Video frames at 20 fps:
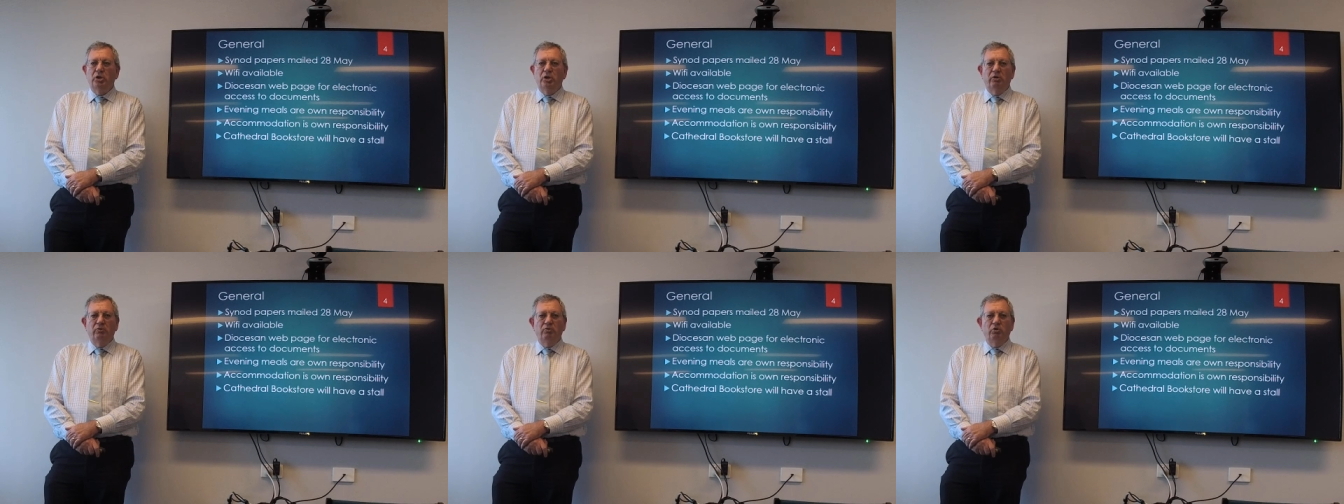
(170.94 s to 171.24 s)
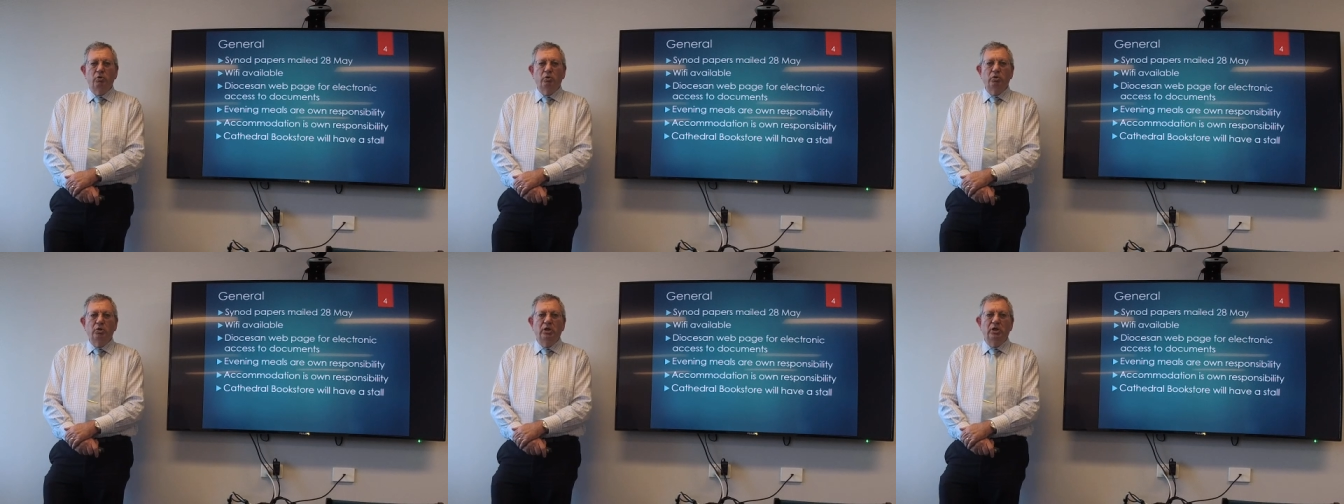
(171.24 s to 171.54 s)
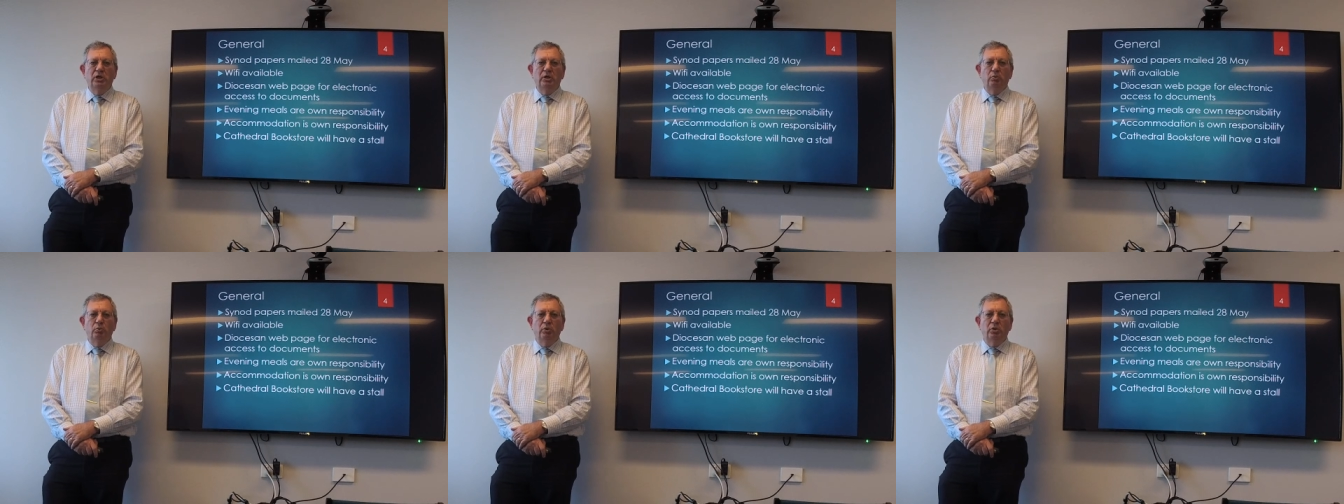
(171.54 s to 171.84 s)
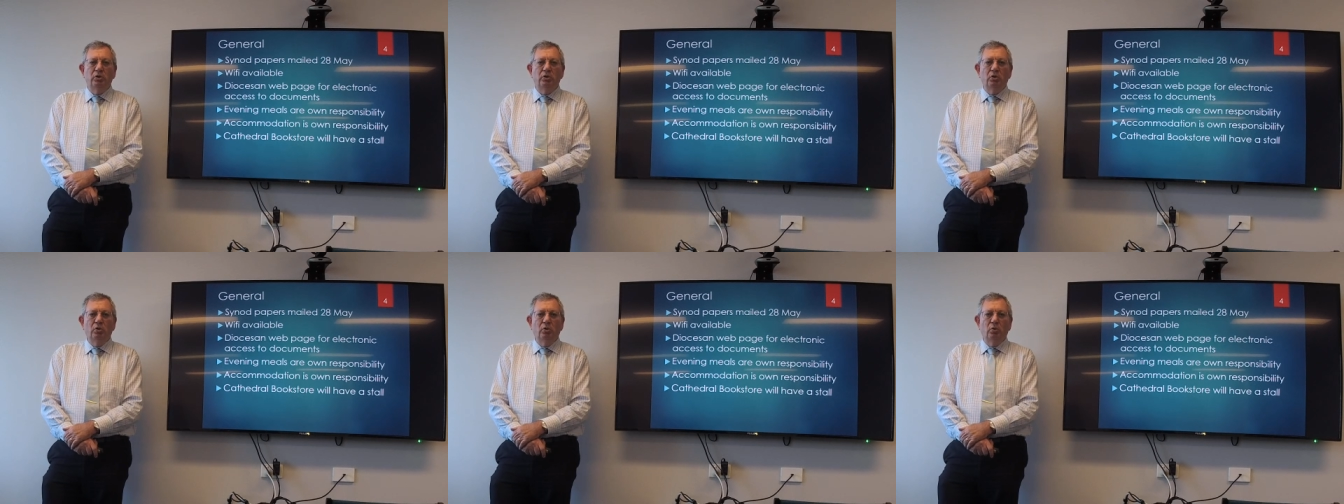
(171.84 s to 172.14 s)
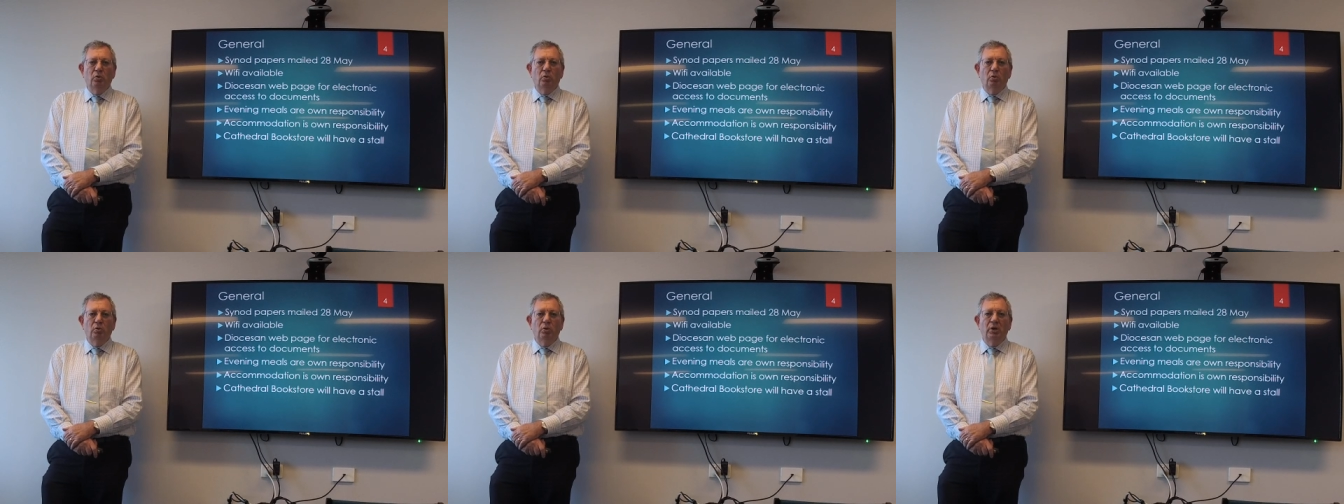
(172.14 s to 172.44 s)
that if you're dealing with
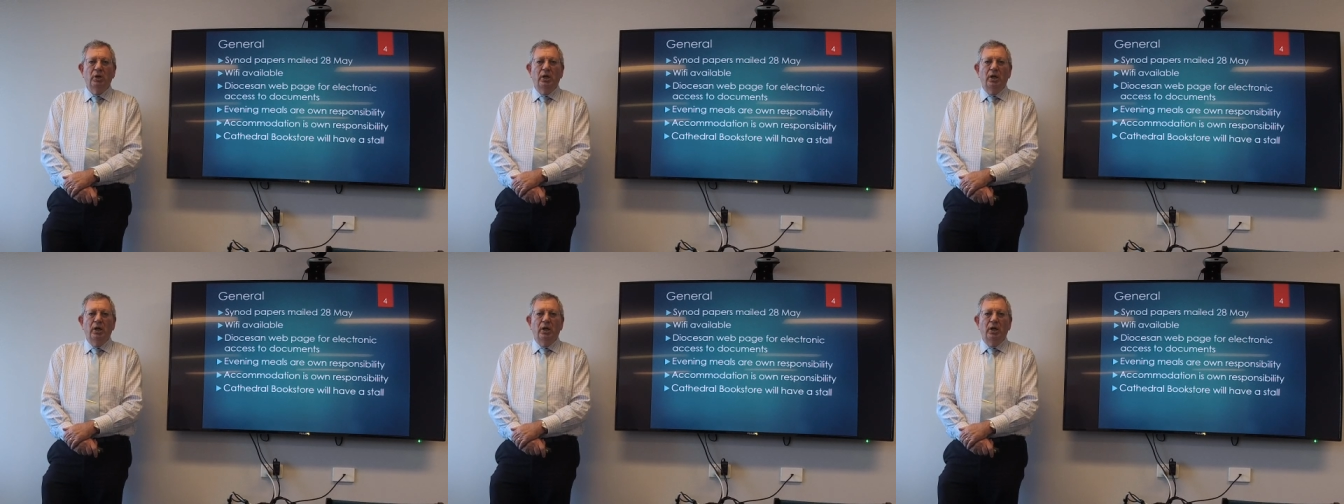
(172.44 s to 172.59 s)
your